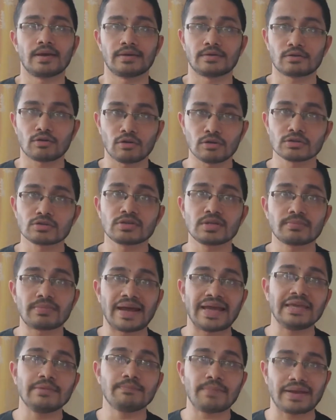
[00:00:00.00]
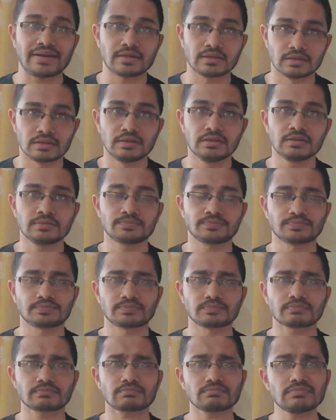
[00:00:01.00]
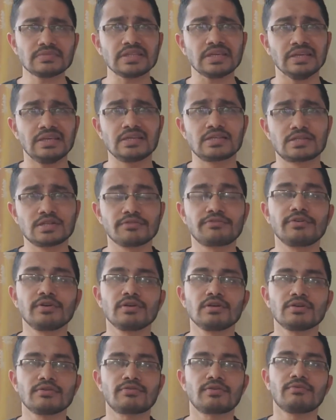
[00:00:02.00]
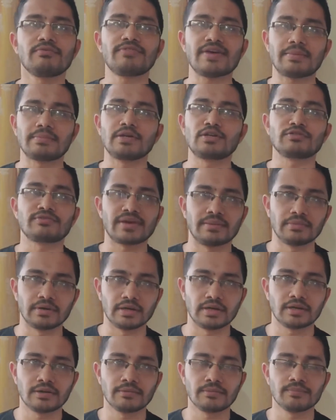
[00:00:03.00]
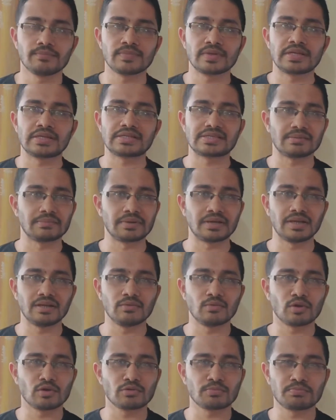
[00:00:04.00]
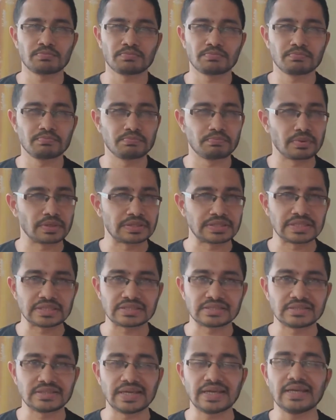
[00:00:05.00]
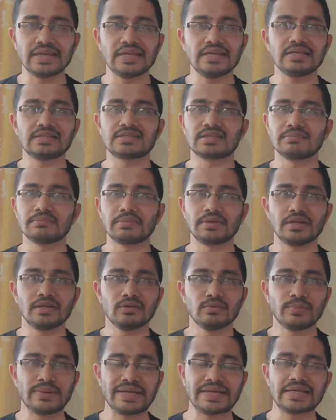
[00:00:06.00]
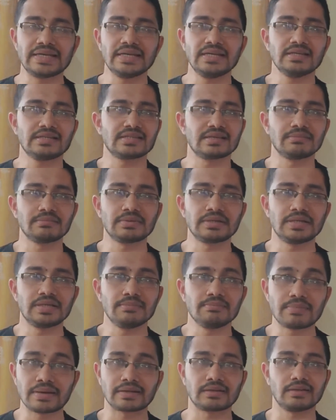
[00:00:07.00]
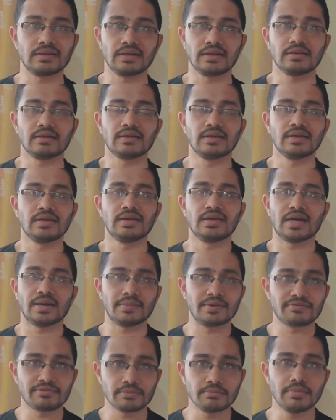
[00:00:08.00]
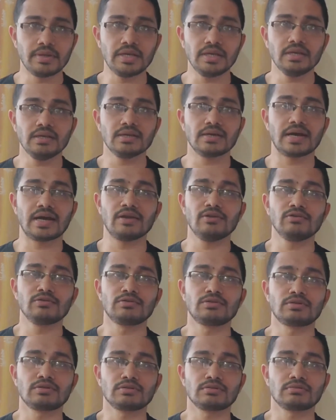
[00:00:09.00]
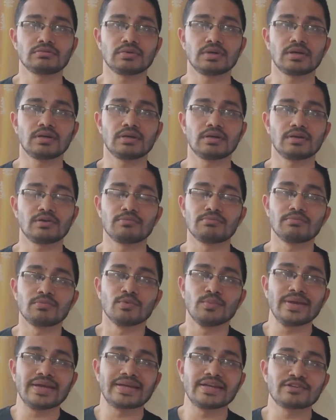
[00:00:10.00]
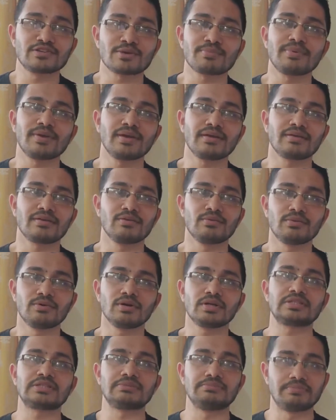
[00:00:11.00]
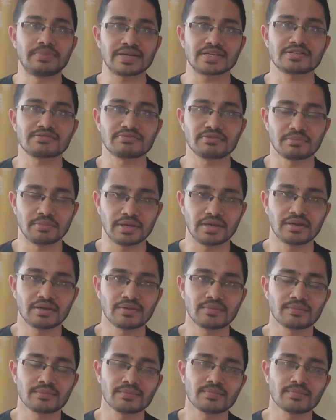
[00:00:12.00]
And also the buying pattern is different from family to family. Somebody want to purchase daily, somebody weekly, somebody monthly. I mean, for me, I would, weekly shopping works best for me